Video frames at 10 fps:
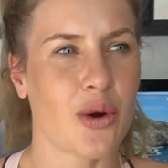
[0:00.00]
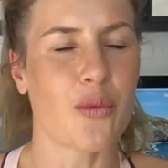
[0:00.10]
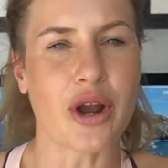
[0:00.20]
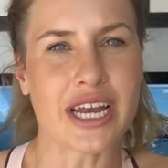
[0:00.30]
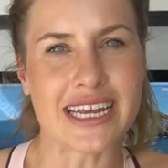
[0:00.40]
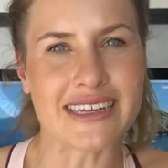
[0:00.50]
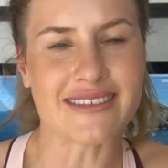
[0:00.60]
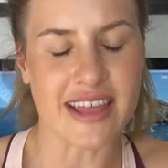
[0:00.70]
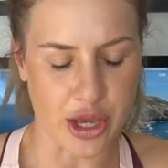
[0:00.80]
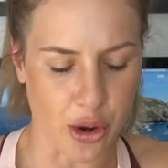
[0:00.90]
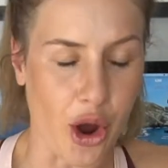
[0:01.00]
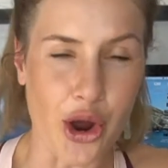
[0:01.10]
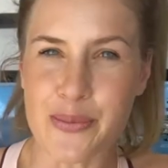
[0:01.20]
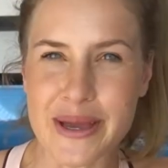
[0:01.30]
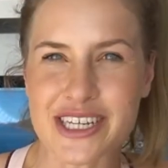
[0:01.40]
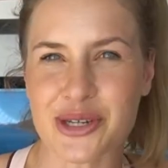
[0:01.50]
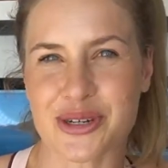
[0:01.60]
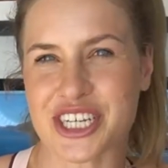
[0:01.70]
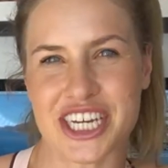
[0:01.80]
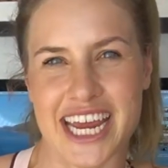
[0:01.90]
what it is that you're hoping to
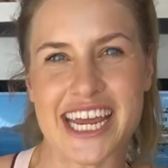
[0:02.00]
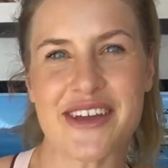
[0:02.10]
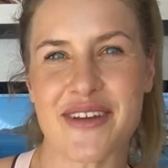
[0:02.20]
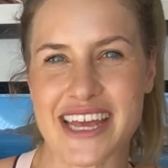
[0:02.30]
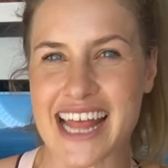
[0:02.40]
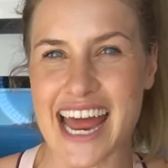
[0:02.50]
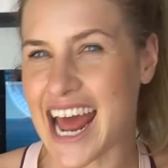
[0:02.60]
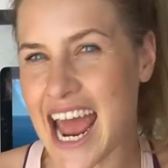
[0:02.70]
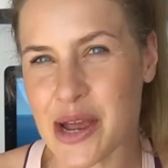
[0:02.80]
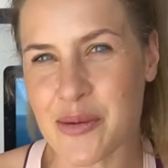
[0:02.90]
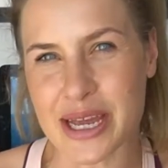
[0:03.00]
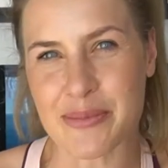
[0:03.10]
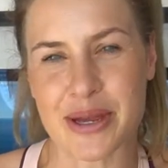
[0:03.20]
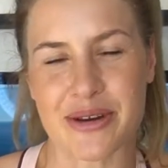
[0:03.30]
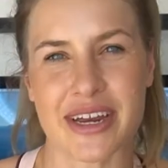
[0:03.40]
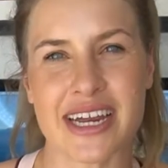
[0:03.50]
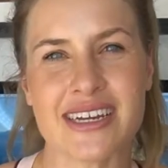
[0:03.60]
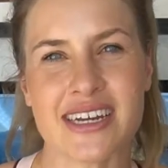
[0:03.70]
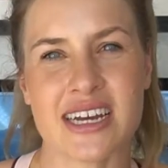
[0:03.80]
achieve in that 8-week period,